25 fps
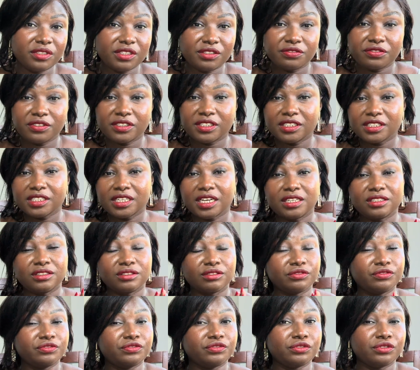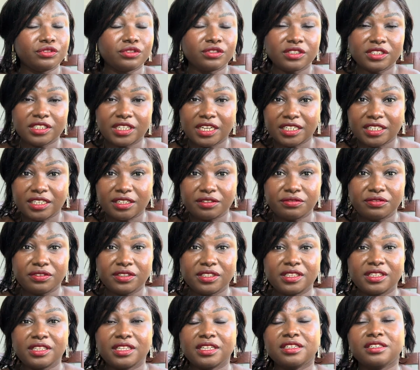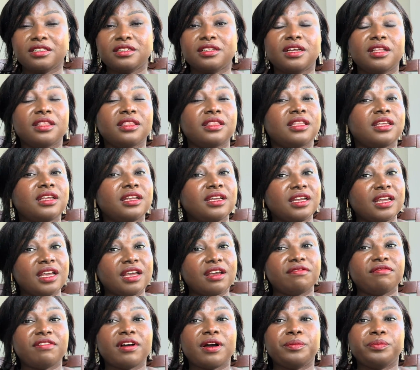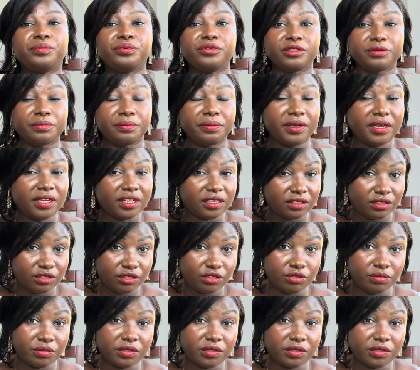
different kind of food and everything, nothing ever prepares you.